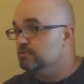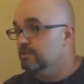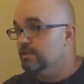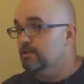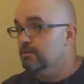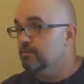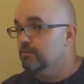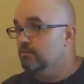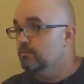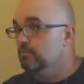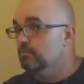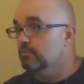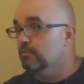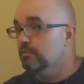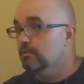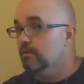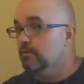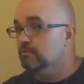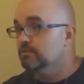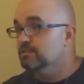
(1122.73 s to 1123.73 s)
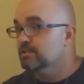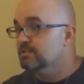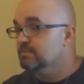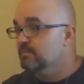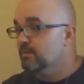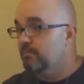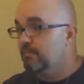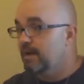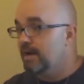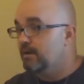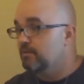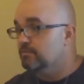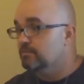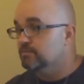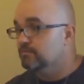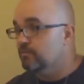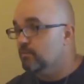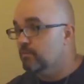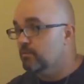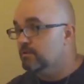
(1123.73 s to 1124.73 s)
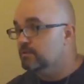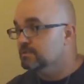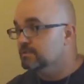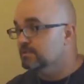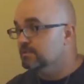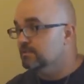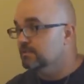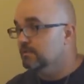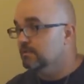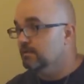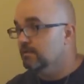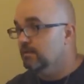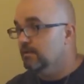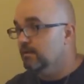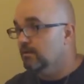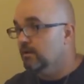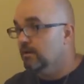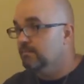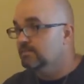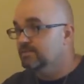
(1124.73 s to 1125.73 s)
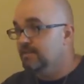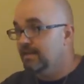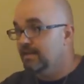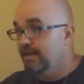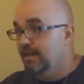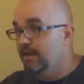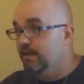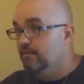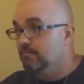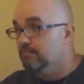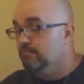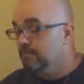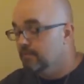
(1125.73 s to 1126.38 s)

They knew the Old Testament backwards, forwards, and upside down.